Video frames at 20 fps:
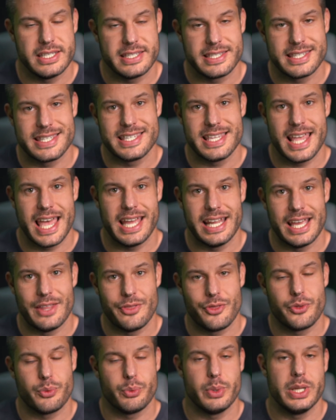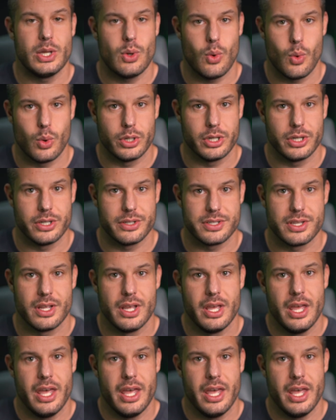is set at 3/4,